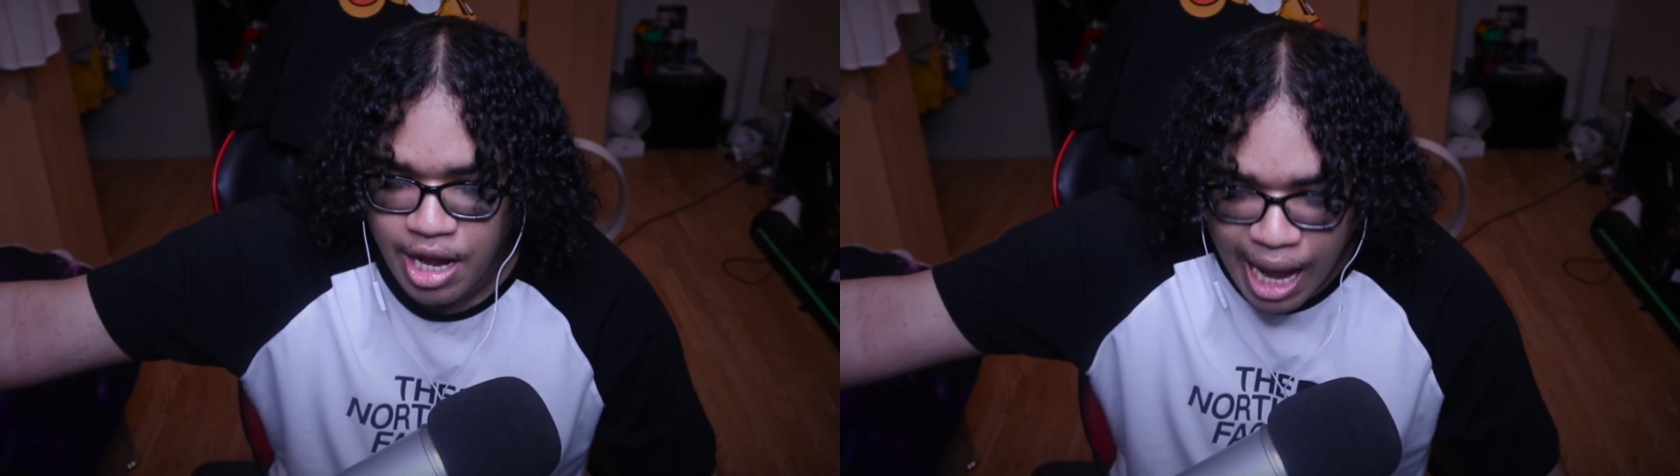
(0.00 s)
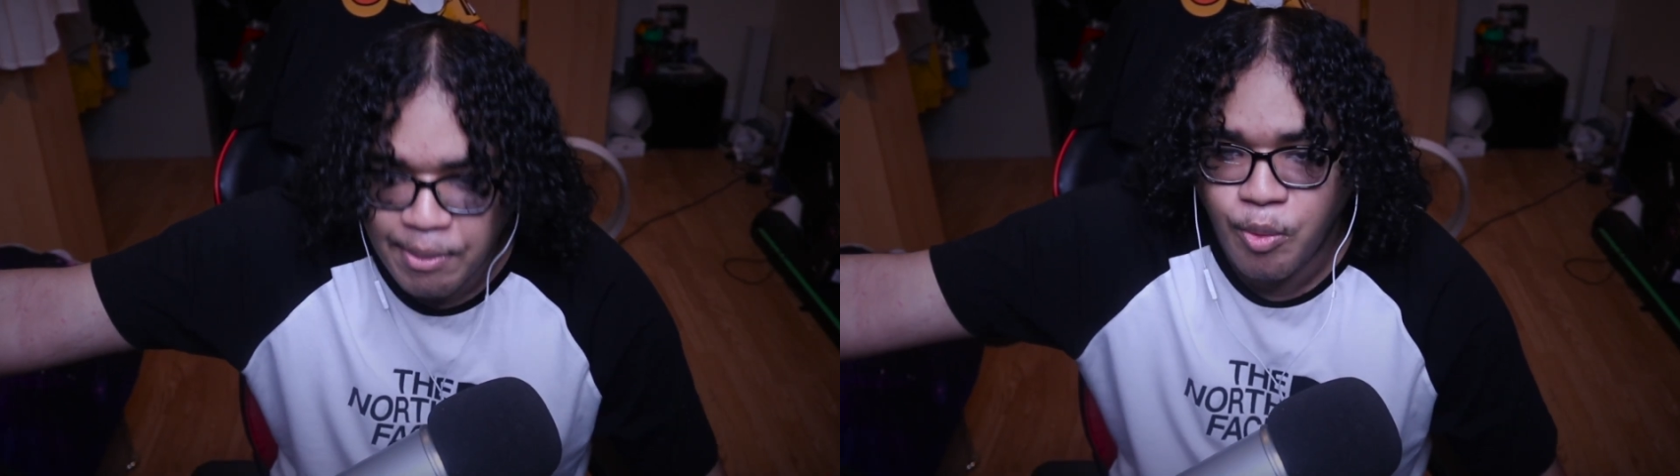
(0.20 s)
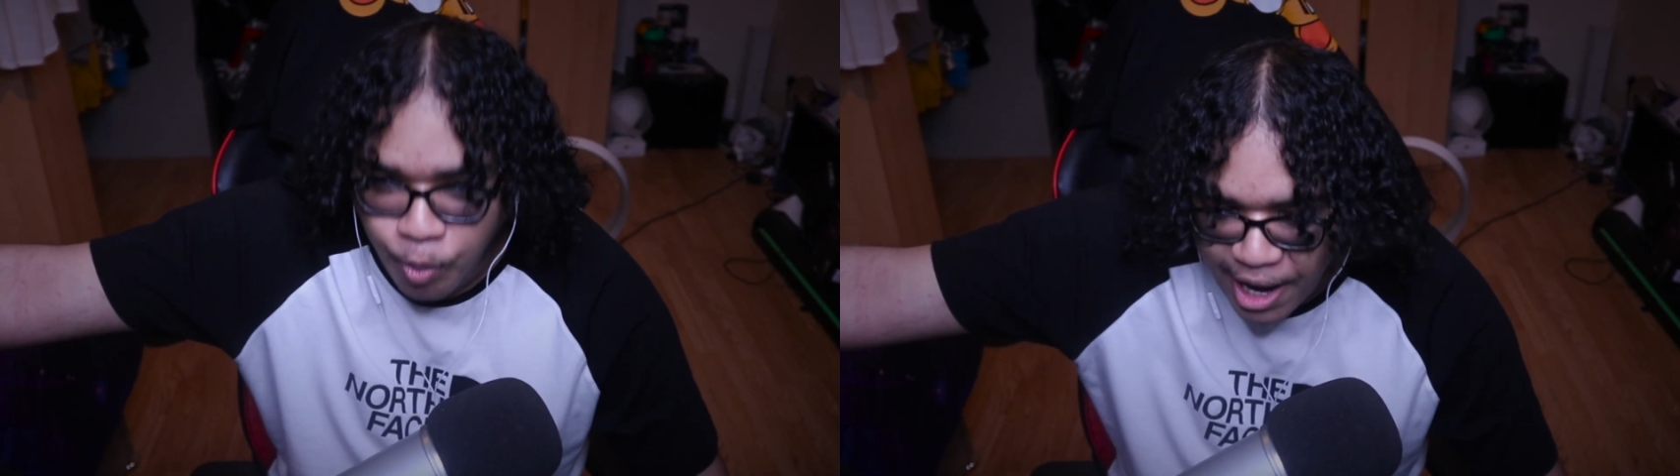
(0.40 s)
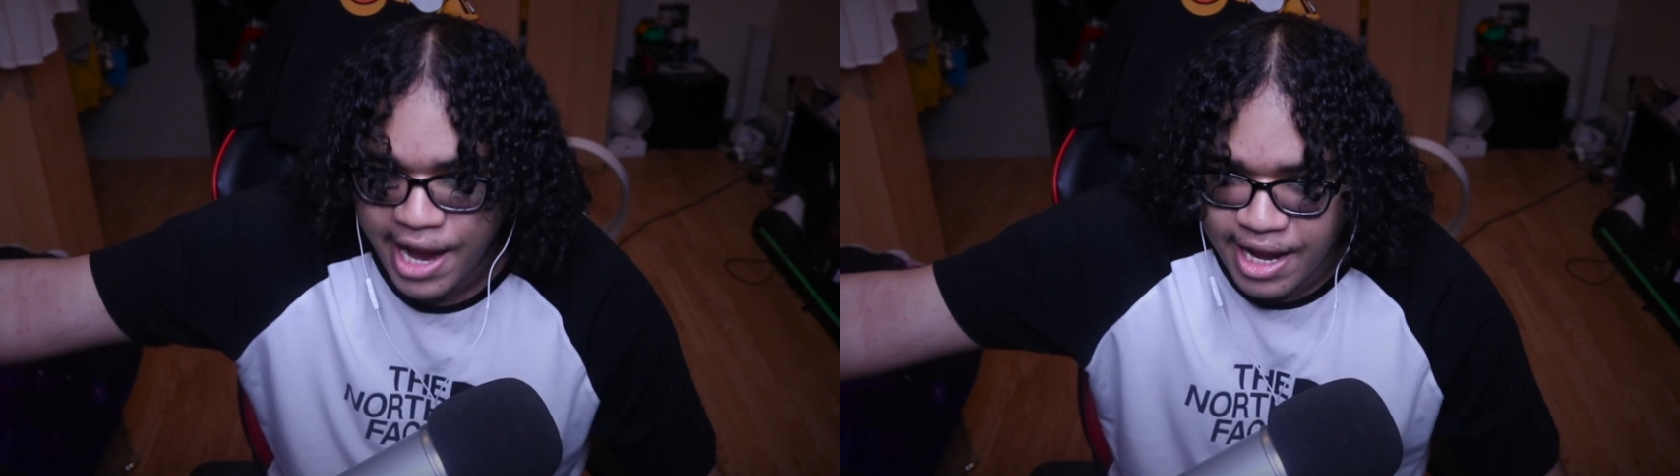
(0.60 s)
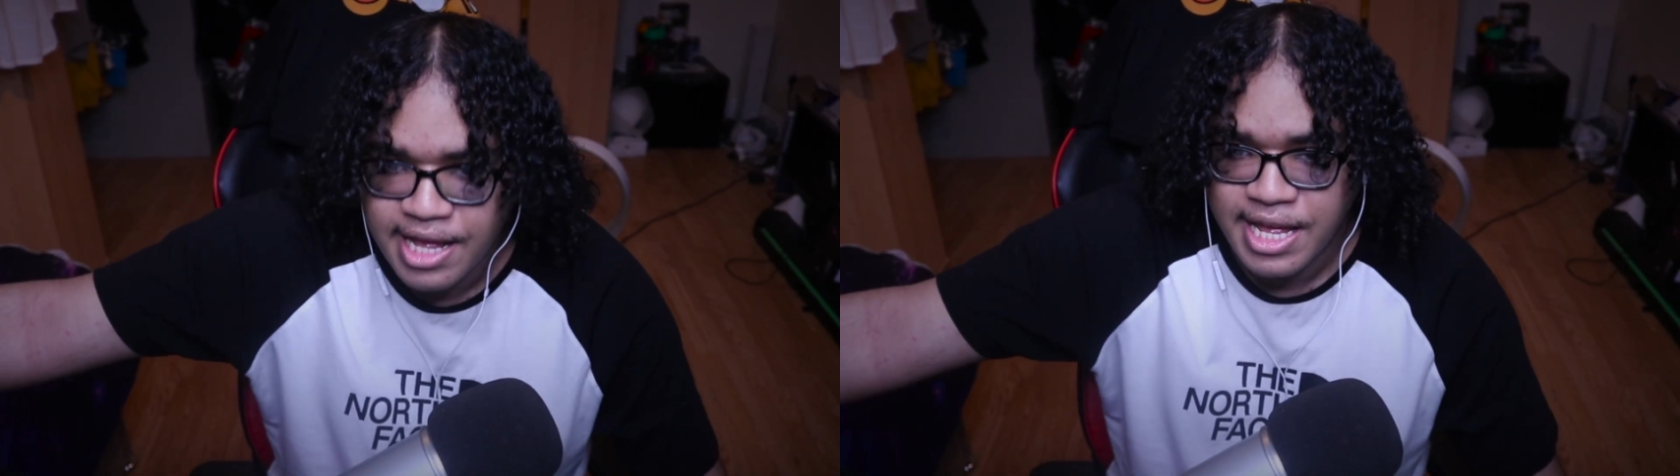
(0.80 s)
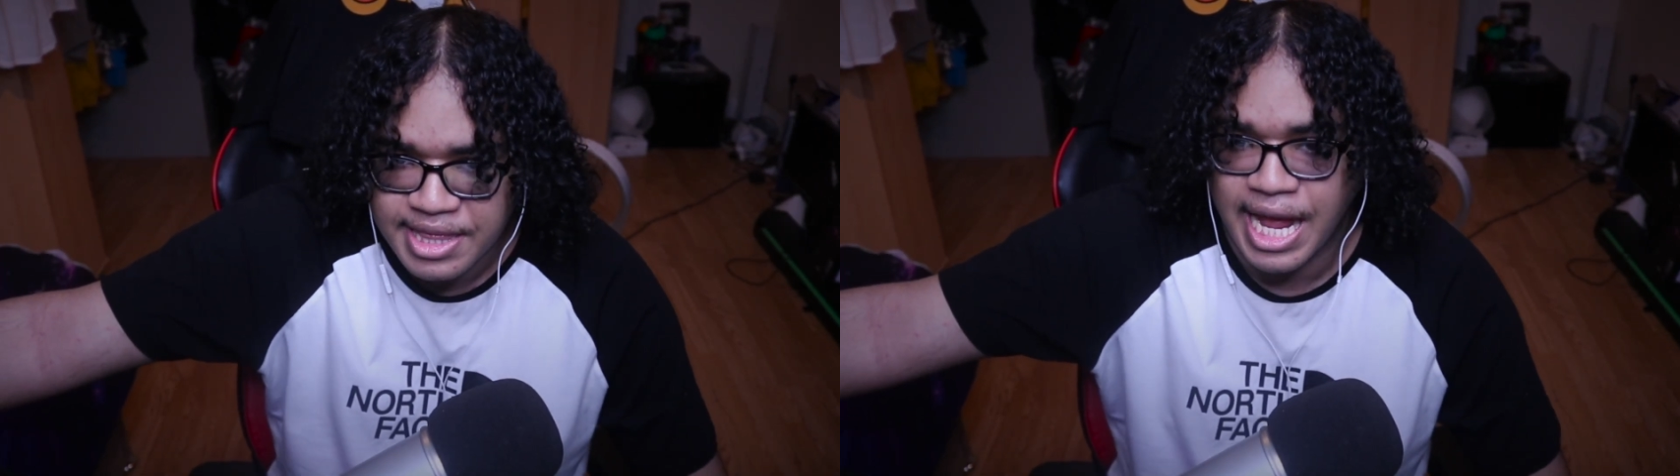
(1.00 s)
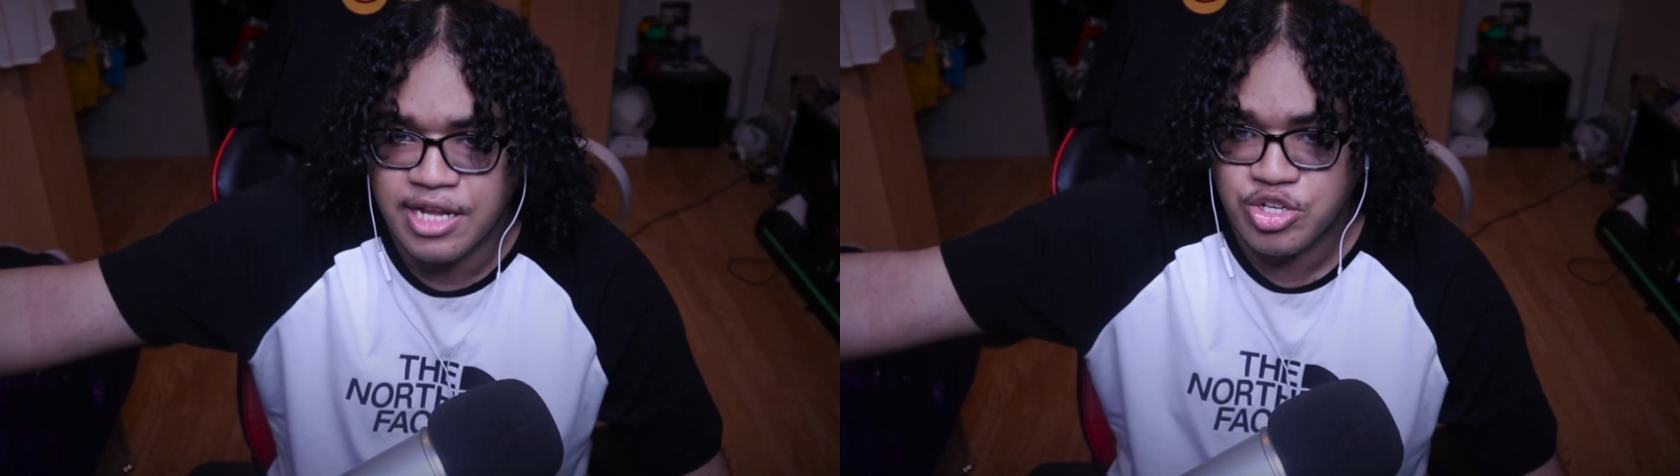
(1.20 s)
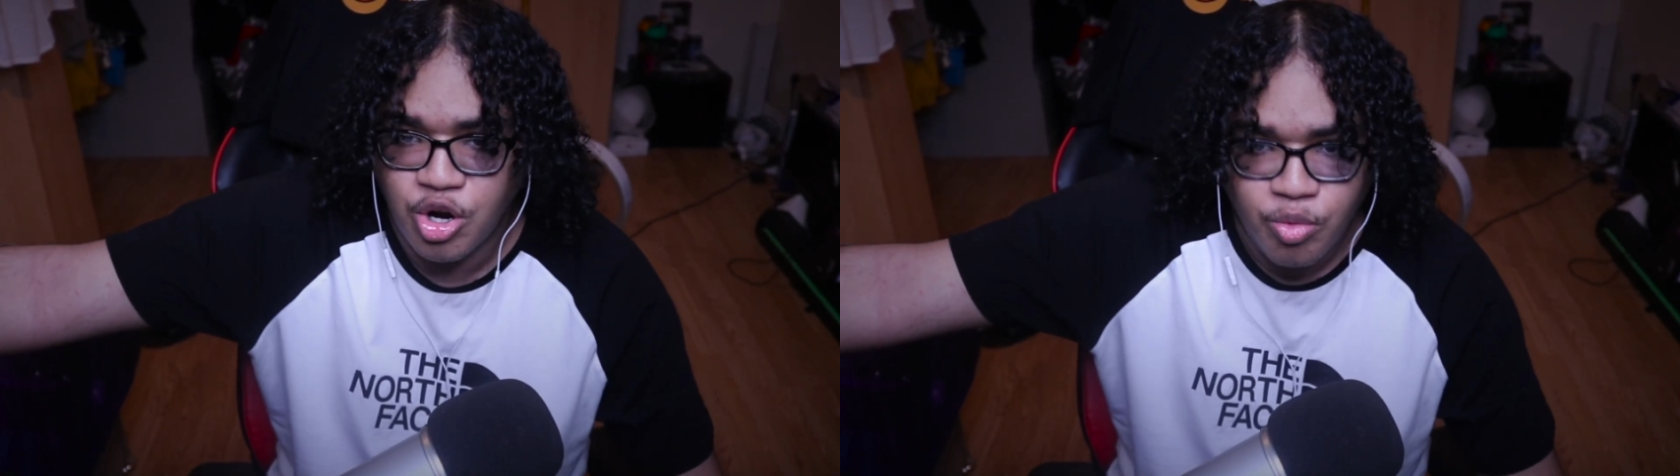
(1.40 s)
I'm aware
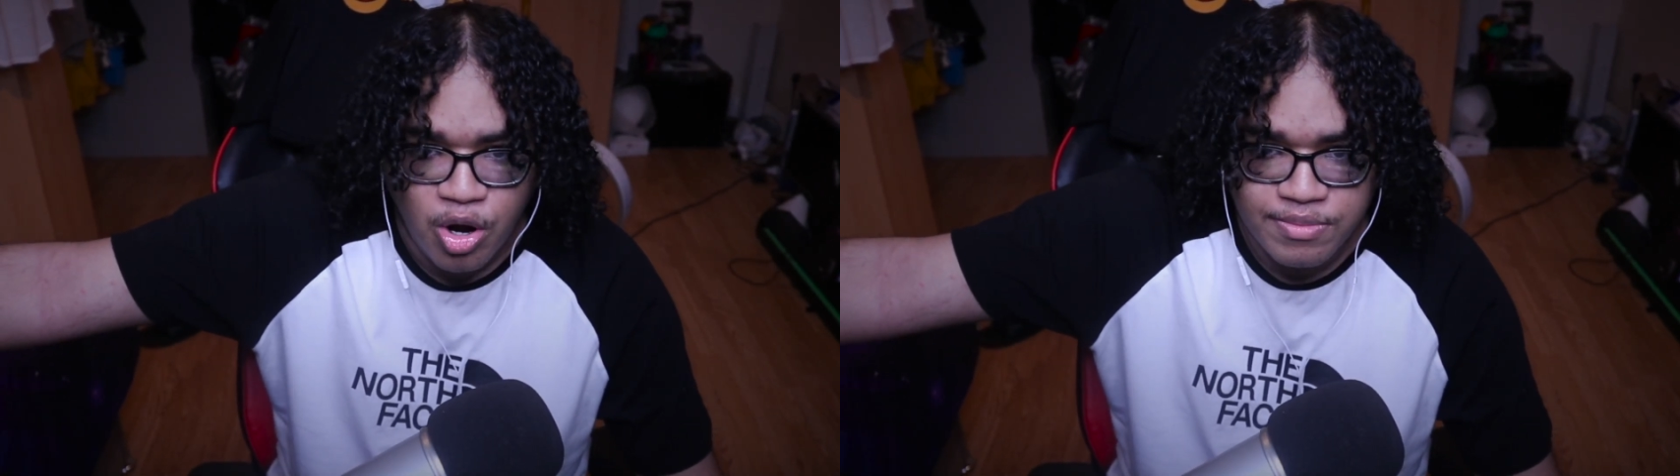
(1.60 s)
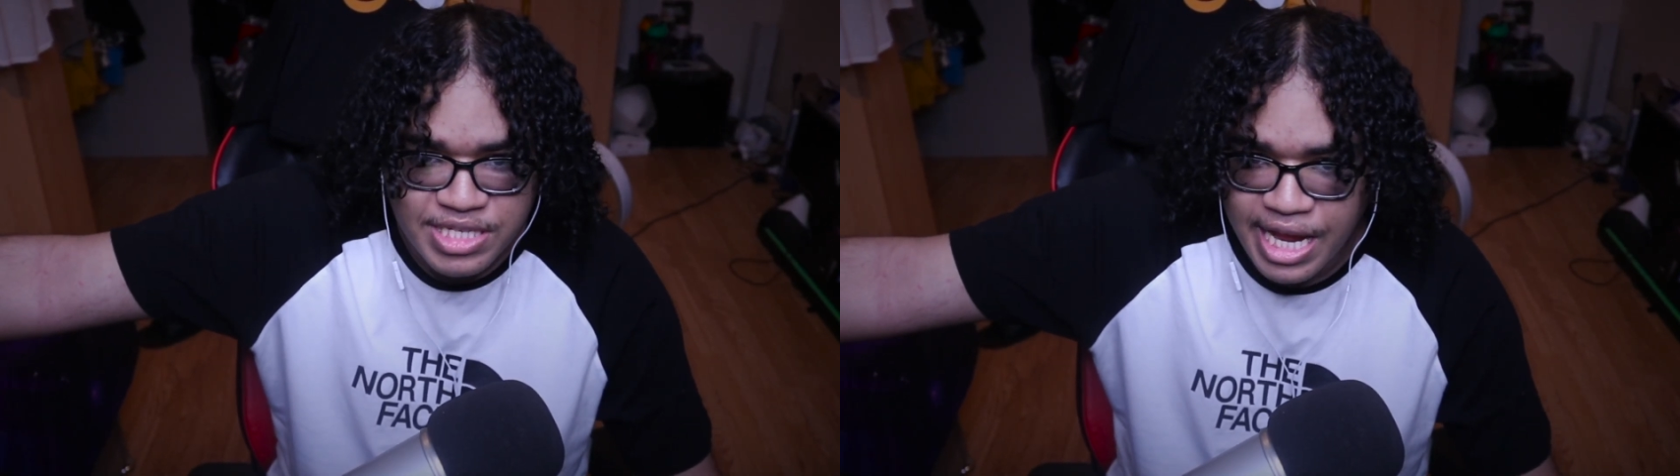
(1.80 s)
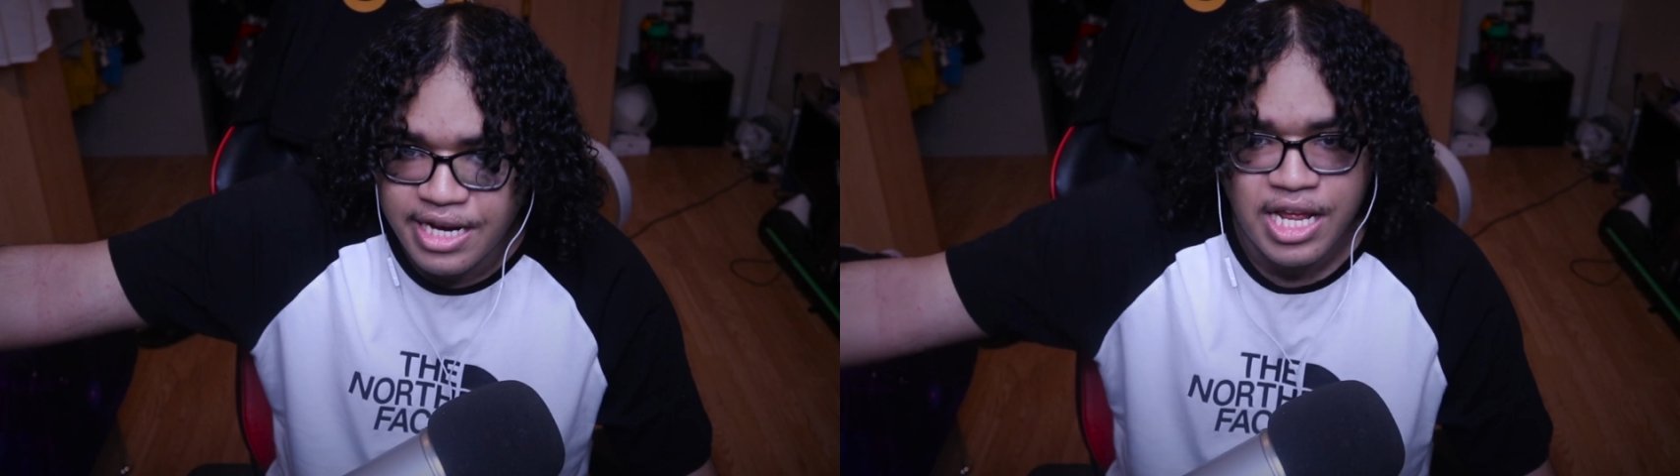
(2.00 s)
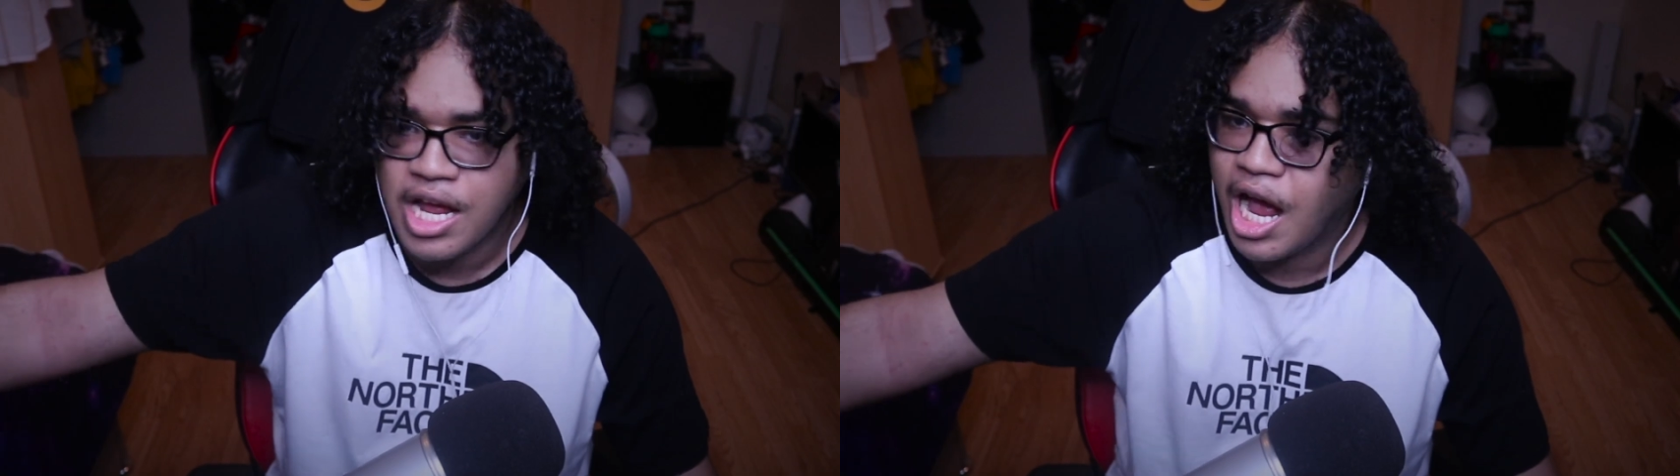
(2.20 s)
that, you know what I'm saying?